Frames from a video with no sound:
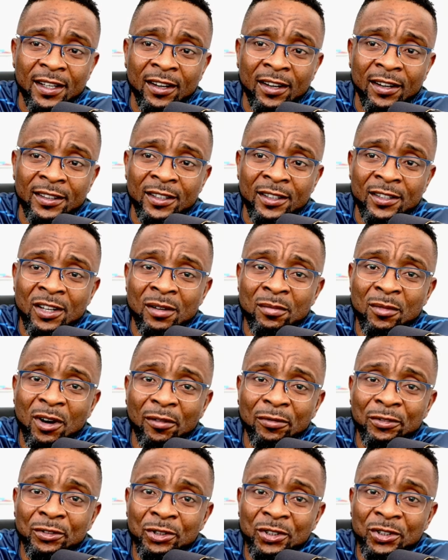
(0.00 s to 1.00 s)
Some of
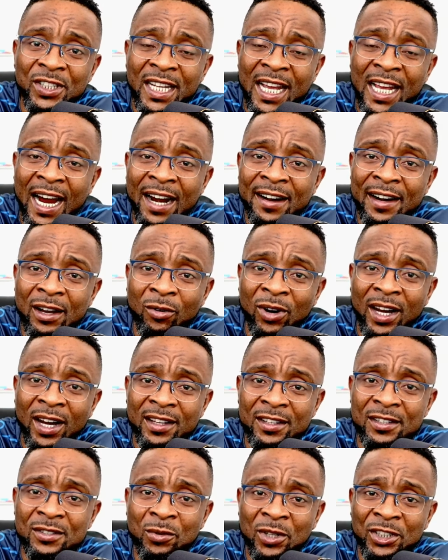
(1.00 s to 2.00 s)
you, the
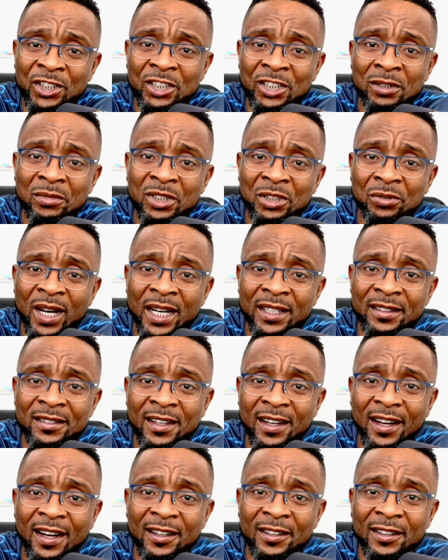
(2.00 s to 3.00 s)
Arewas, watching me right
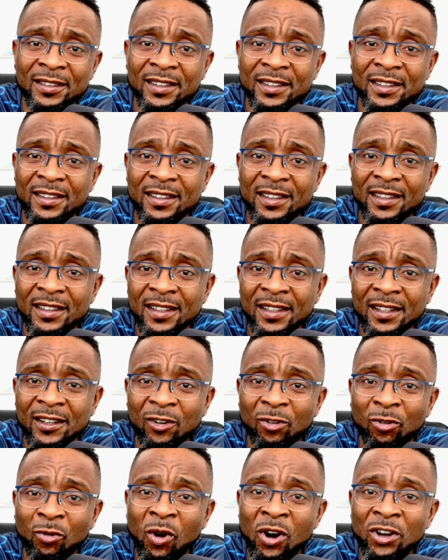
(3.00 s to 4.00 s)
now,
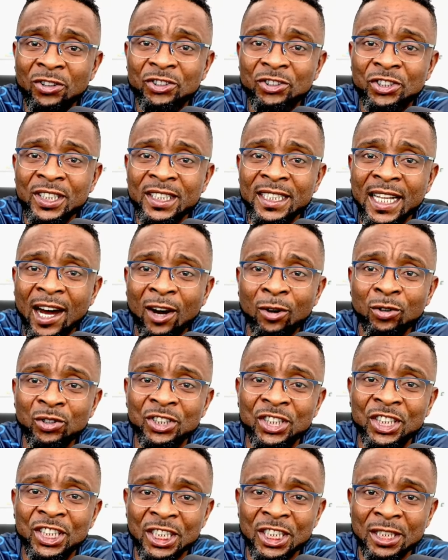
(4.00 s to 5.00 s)
wondering how
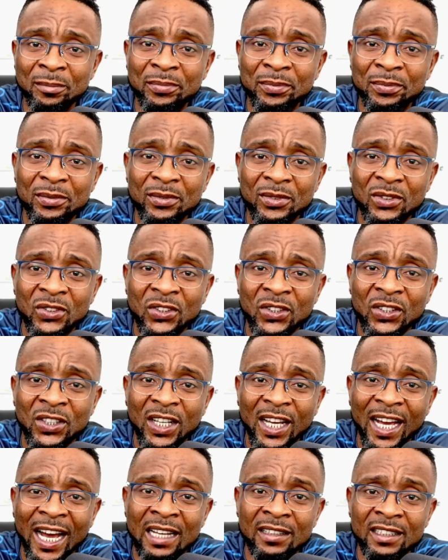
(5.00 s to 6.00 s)
deep
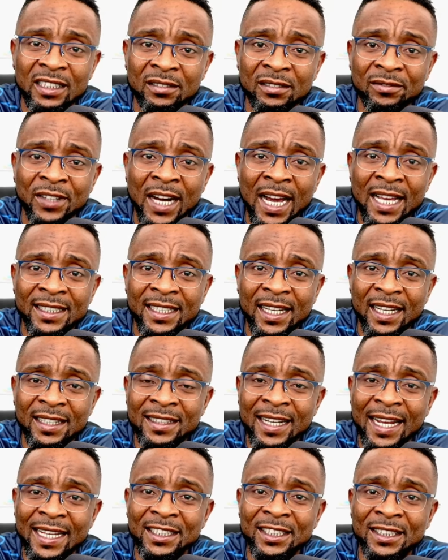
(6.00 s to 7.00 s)
and divided
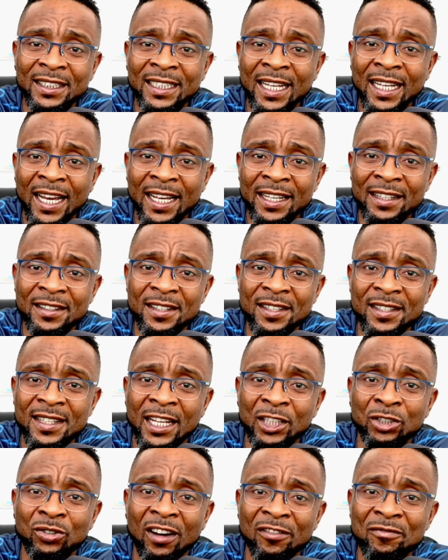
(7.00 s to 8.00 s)
Nigeria is that
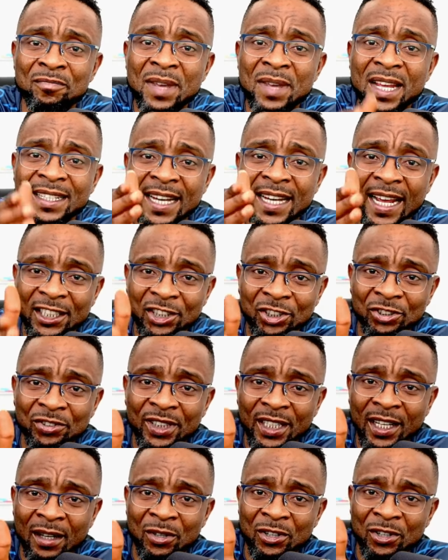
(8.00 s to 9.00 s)
you have made
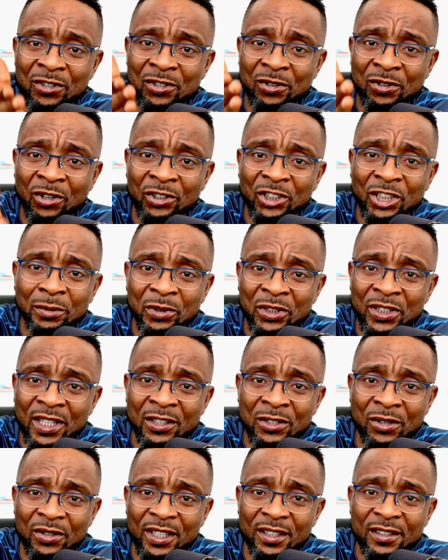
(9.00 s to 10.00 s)
Nigeria because you contributed
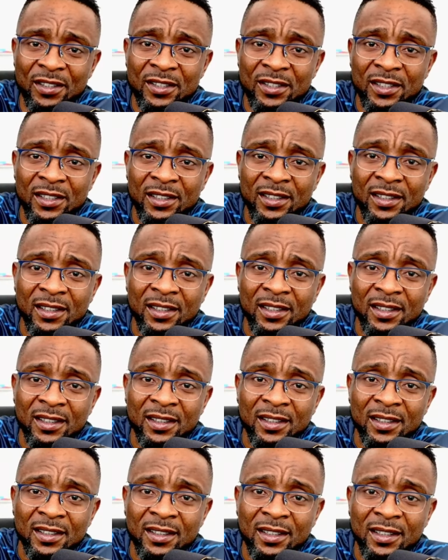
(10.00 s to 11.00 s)
to this.
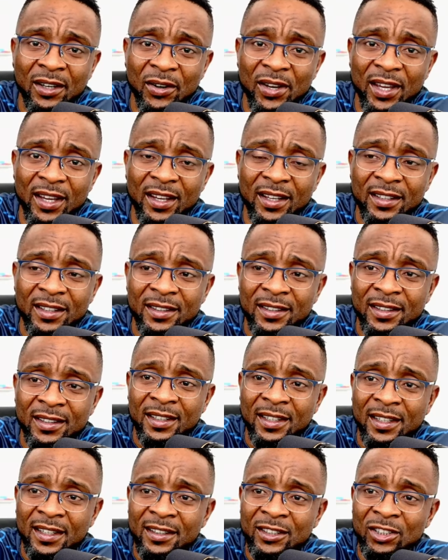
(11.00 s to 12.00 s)
Okay?
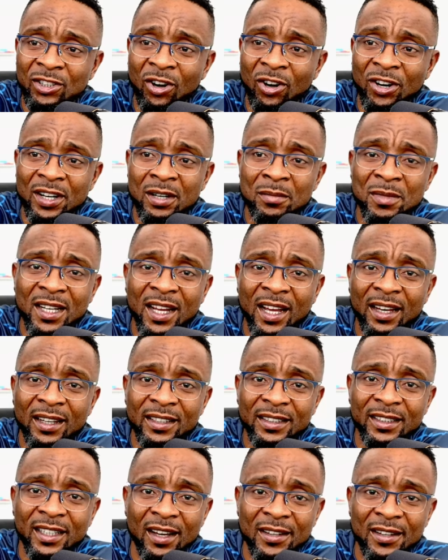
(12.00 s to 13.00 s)
Your criminal
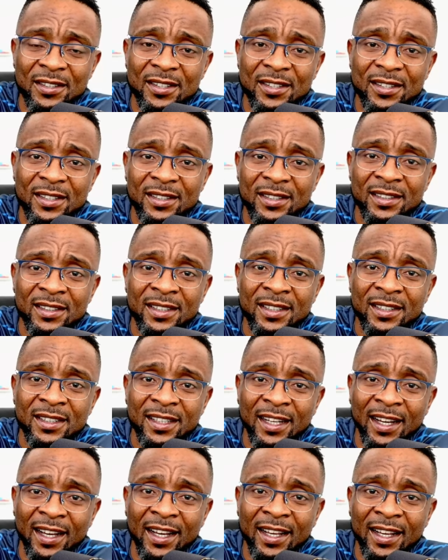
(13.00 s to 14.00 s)
leaders,
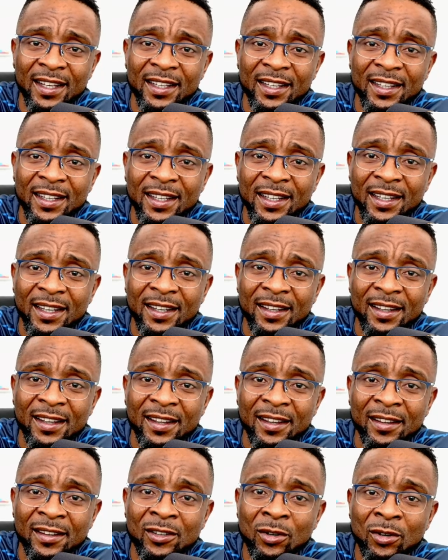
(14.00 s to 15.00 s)

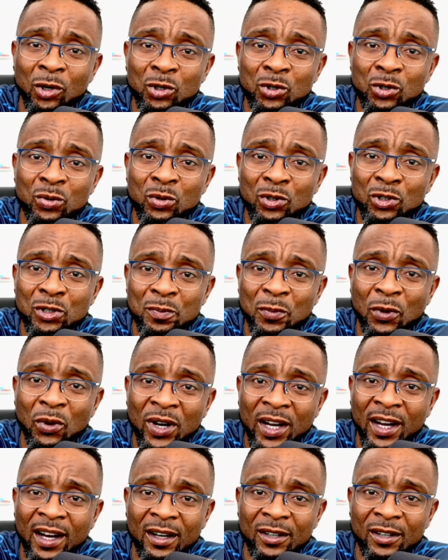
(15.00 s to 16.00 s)
those who spoke
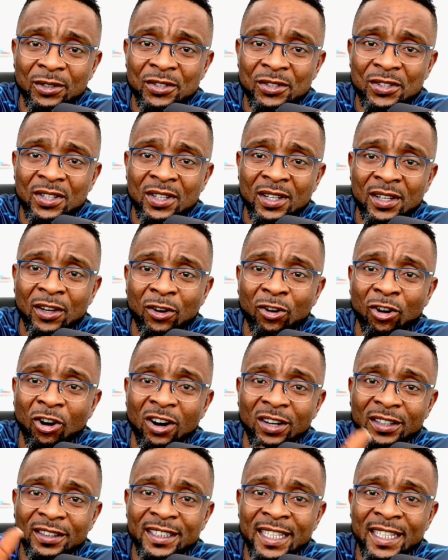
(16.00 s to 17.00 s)
out,
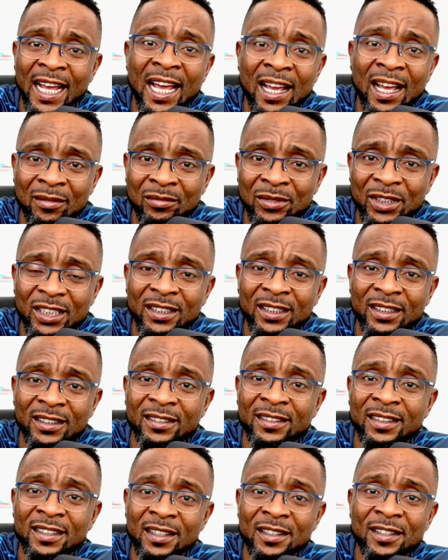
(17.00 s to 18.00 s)
condemned
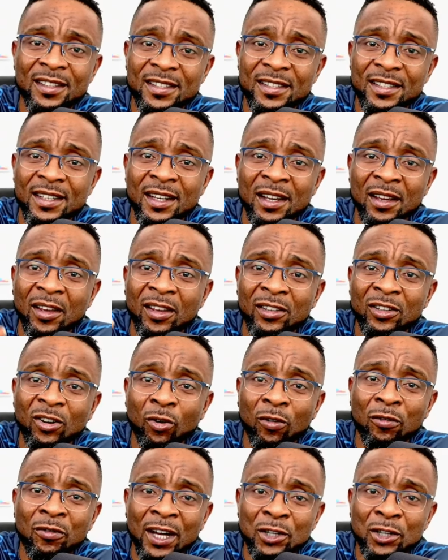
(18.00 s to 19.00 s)
this
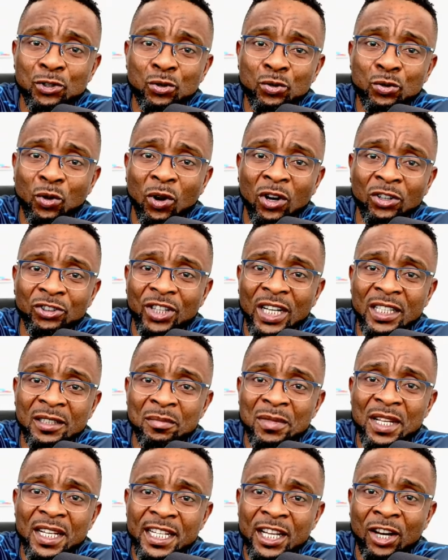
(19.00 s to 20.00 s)
over $200
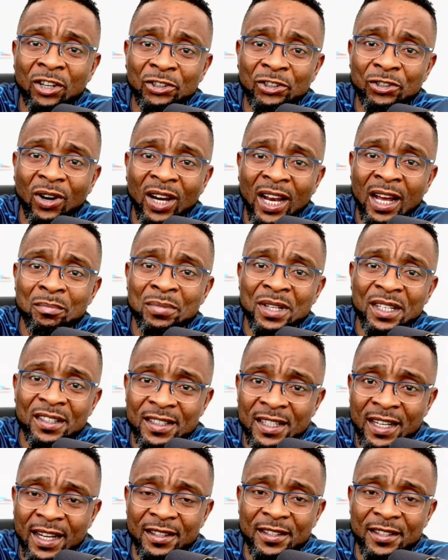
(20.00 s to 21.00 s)
million
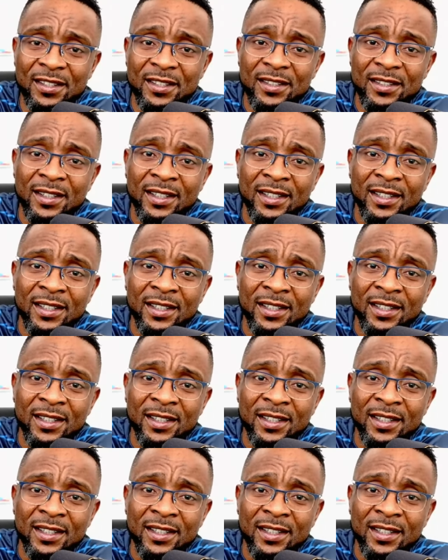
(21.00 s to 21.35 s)
business.